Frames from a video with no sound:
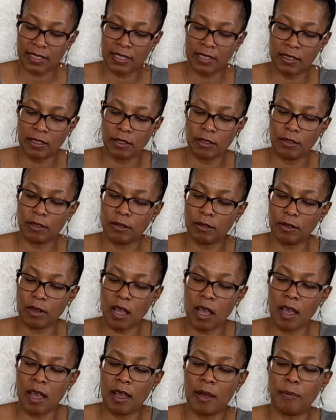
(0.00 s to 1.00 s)
little
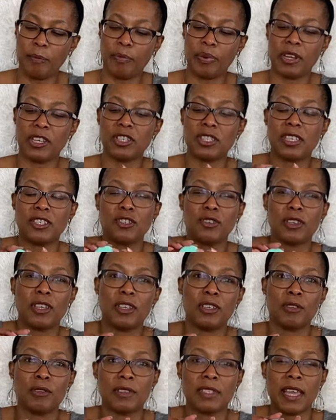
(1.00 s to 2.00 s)
brush that you
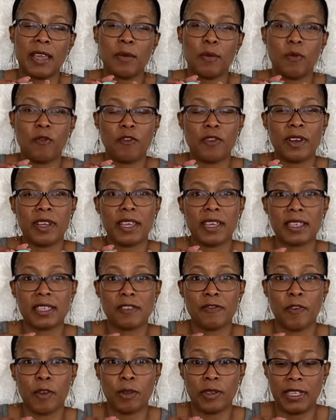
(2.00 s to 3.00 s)
can use like for
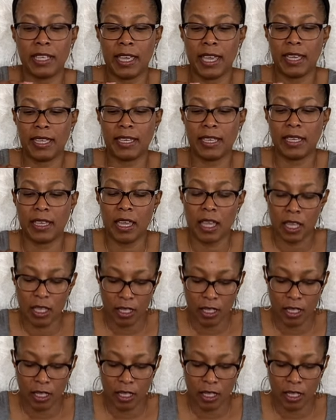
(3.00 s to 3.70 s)
exfoliating.